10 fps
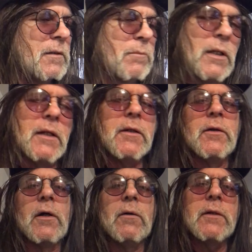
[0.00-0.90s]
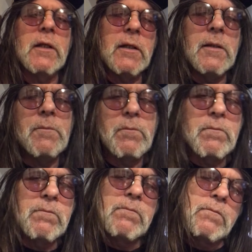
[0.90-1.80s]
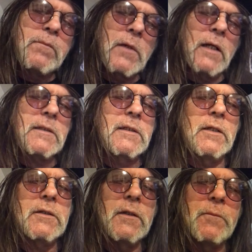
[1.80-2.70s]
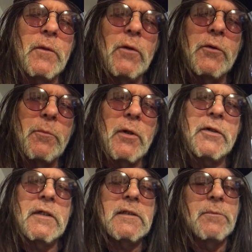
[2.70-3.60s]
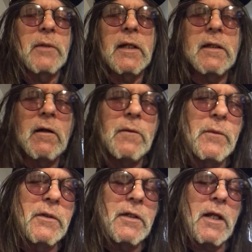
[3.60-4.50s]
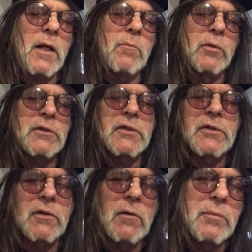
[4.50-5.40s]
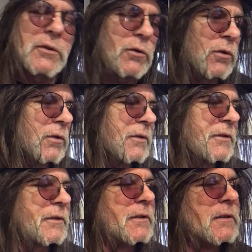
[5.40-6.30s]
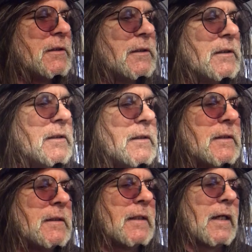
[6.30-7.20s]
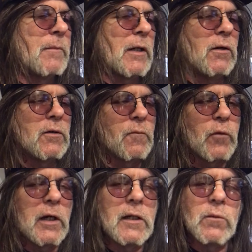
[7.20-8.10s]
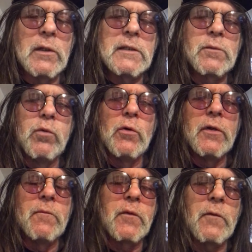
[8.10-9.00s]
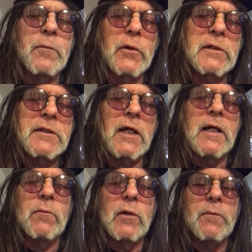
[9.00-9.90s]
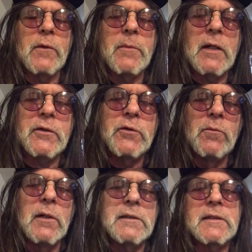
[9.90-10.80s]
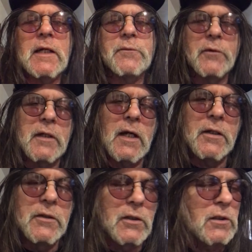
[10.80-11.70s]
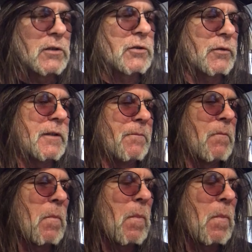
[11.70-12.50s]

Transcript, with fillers: But, you know, he got sent to the field to participate. He often did ambushes, long patrols. And my Uncle Frank was wounded for the first time roughly about two months after he got into country.